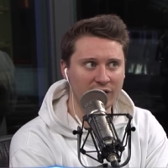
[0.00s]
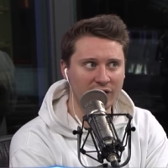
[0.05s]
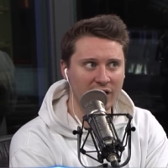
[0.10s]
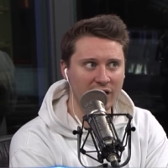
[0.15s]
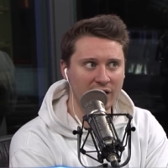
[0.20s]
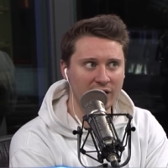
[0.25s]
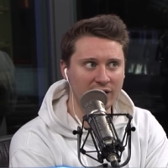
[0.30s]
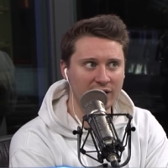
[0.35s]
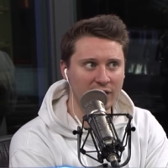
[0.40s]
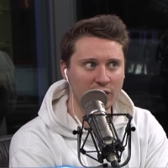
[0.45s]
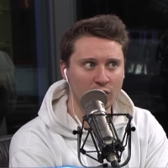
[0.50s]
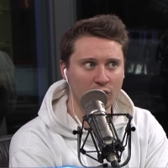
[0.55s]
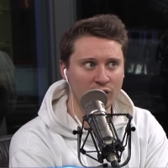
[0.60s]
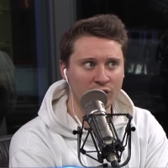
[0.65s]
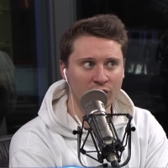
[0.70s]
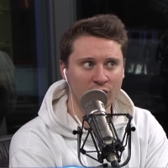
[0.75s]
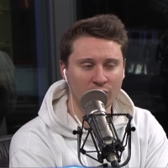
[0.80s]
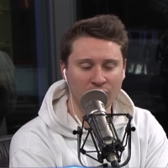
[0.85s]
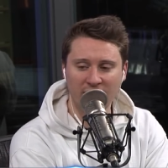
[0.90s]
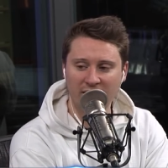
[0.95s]
they they
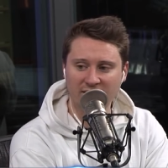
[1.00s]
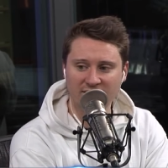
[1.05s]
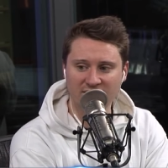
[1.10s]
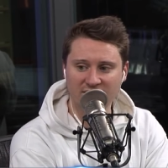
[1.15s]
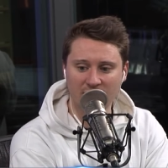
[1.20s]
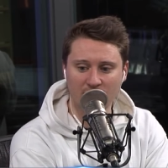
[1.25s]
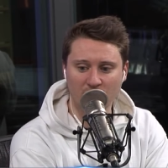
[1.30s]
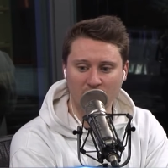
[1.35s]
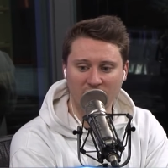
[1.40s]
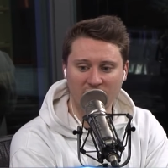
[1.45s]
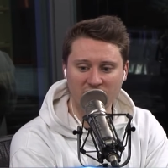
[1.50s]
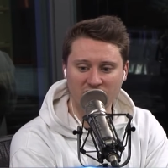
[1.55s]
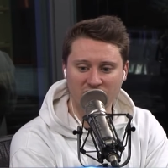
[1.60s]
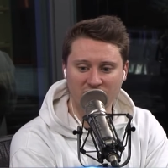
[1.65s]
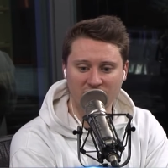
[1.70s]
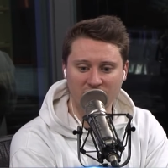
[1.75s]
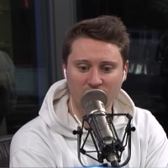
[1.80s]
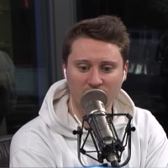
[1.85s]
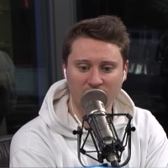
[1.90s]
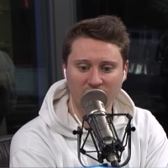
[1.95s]
couldn't create
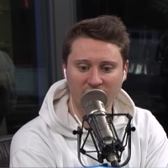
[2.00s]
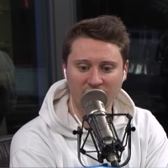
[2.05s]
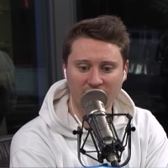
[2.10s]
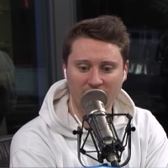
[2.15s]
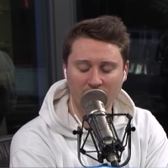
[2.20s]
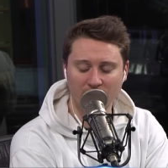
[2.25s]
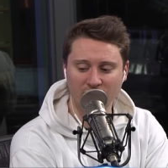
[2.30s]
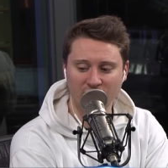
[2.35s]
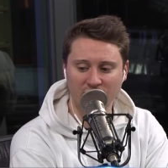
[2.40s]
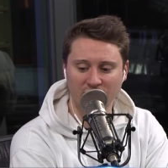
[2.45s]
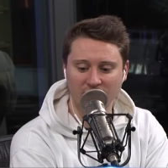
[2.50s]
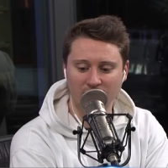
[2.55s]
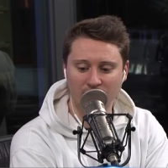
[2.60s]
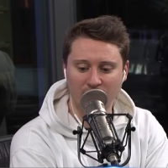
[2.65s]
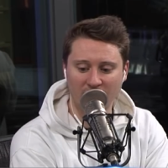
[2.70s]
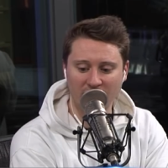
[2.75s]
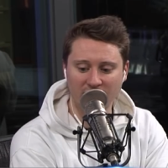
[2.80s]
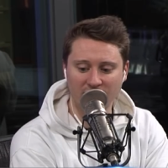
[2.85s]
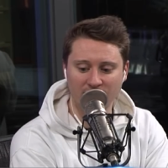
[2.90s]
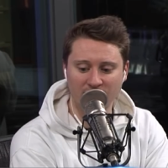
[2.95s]
separation and you really thought it was going to
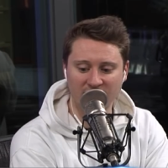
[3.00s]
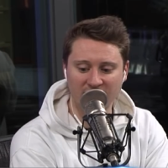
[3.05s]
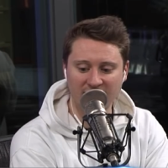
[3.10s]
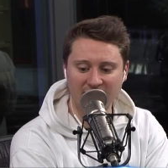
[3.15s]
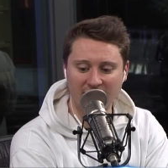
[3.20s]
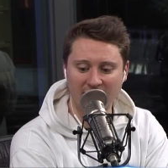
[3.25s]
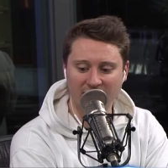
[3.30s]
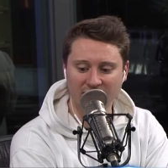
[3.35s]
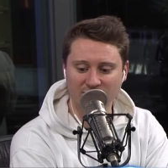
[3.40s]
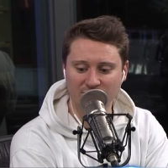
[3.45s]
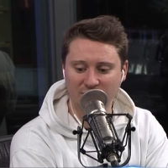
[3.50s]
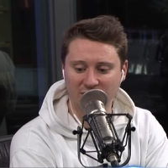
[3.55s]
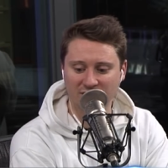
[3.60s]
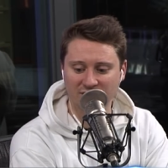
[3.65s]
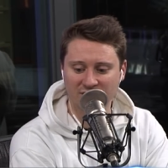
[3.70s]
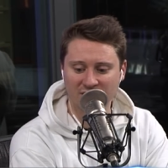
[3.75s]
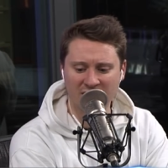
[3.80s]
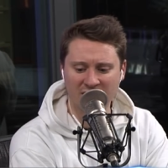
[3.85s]
bite them in the ass because